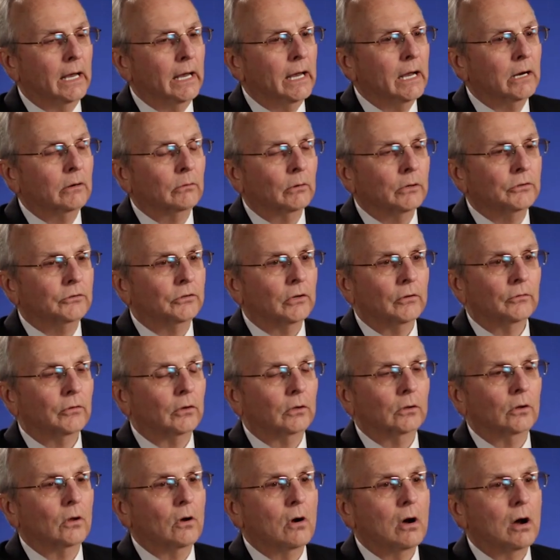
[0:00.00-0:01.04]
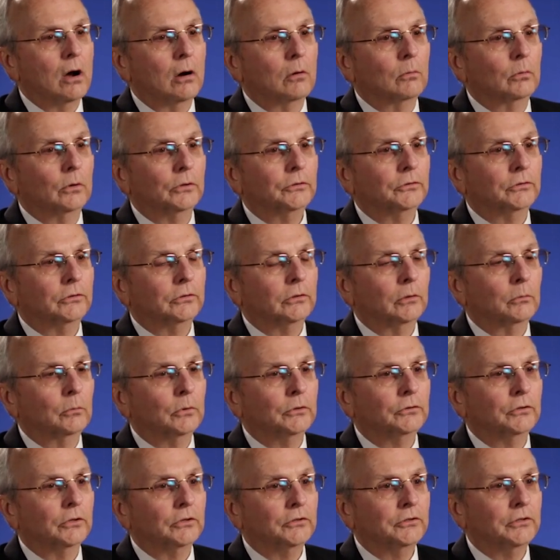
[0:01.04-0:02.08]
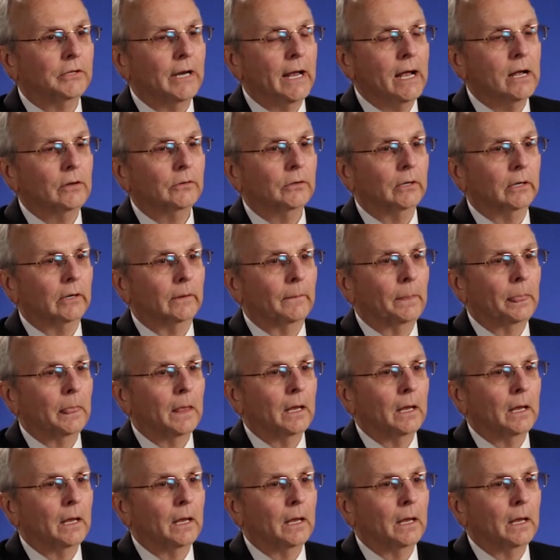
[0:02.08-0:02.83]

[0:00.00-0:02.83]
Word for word: Ignorance of the law was, was astounding.